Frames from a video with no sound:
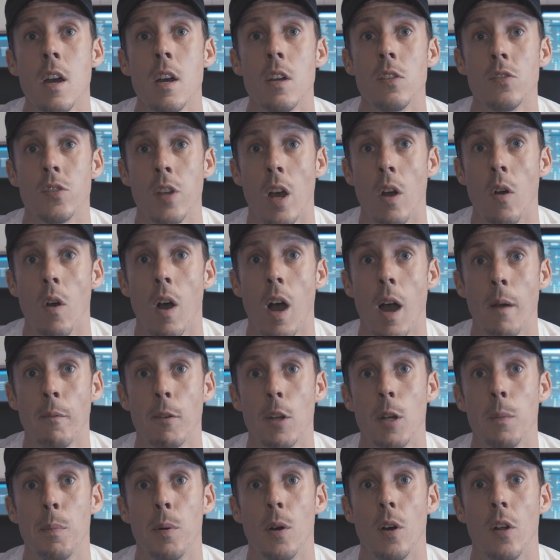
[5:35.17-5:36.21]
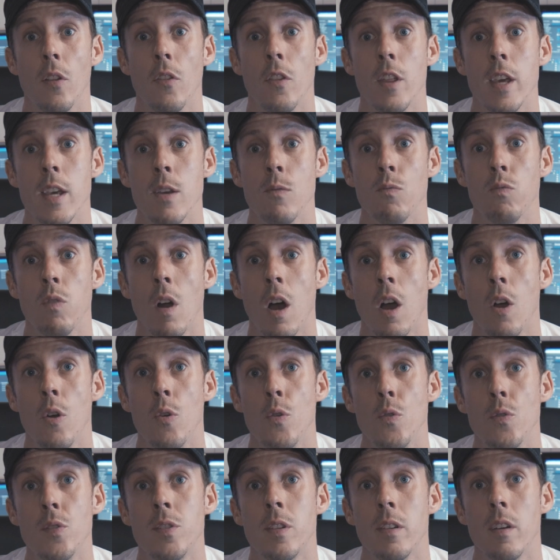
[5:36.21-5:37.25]
So I'm going to put the
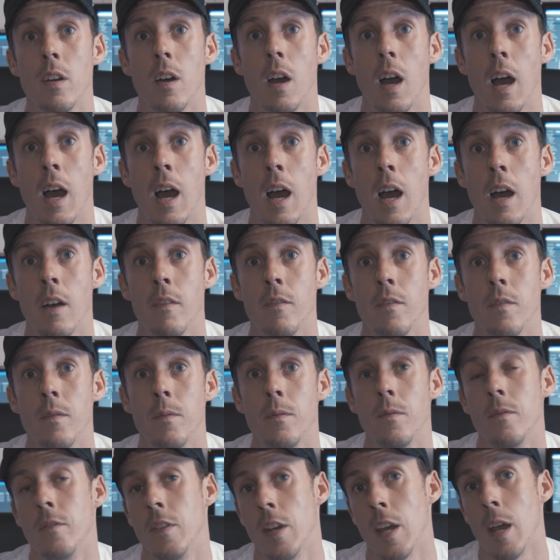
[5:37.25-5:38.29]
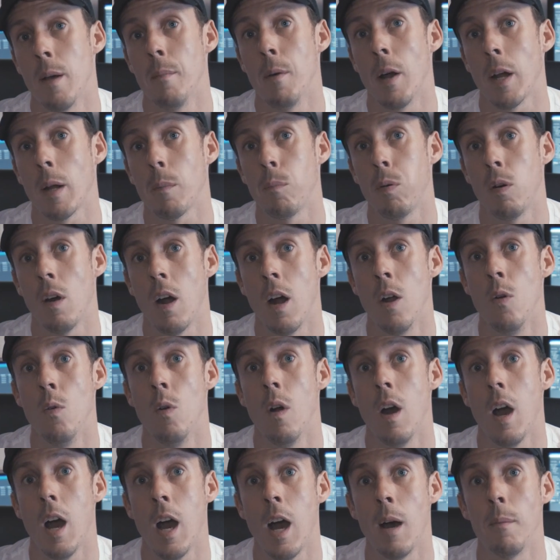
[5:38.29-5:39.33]
Rode VMic Pro
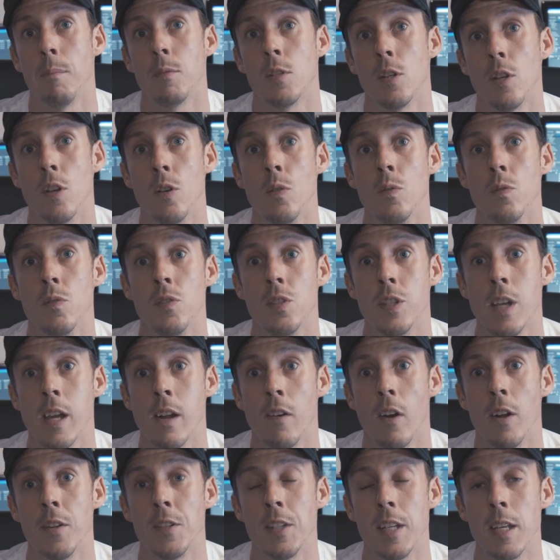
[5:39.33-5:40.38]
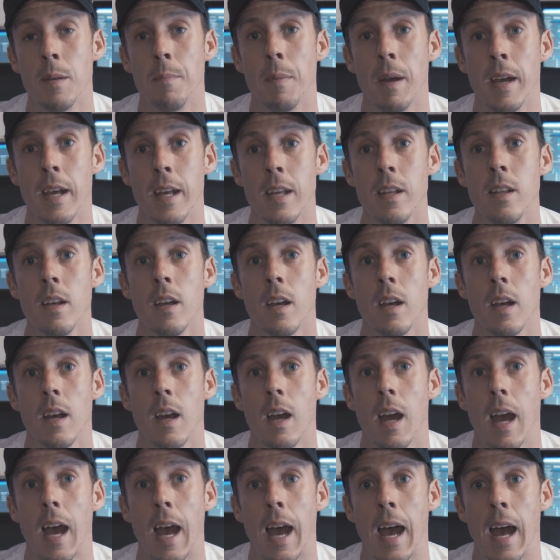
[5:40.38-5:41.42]
up to 0 dB
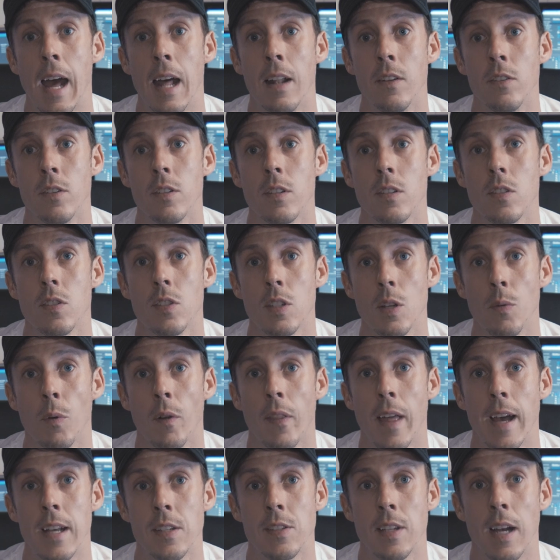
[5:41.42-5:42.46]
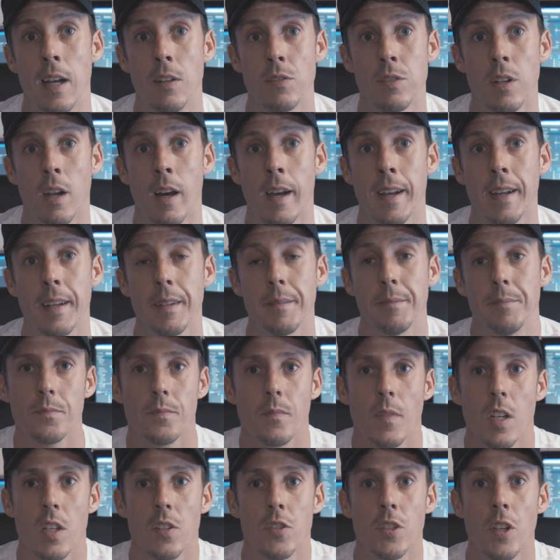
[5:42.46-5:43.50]
and see what that sounds like.
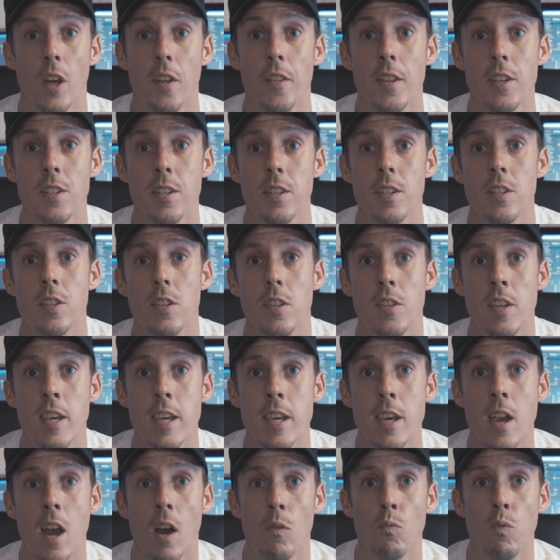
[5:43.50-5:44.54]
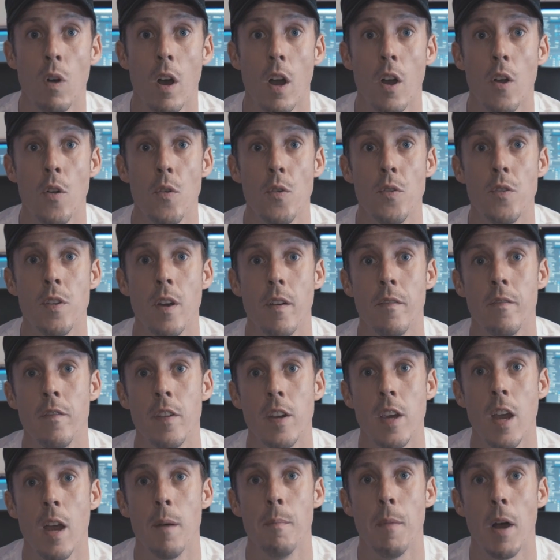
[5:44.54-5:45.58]
So this is the Rode
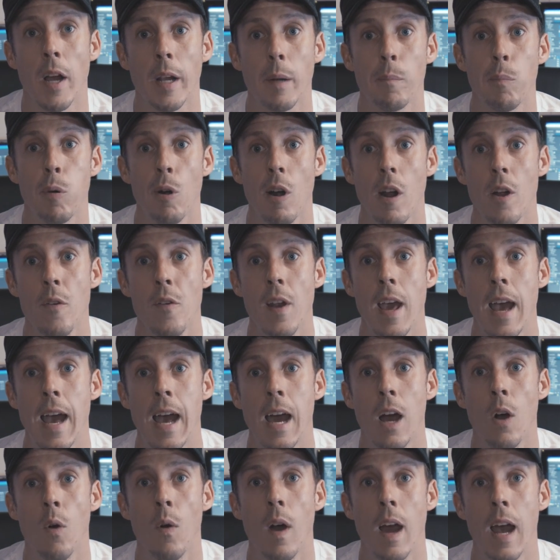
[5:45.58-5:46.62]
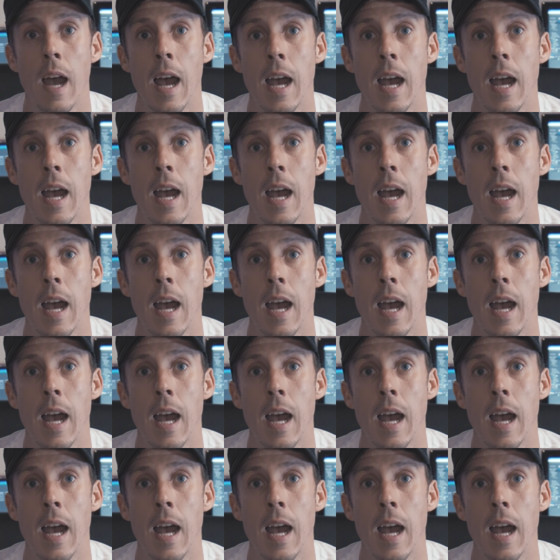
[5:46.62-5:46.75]
VMic Pro now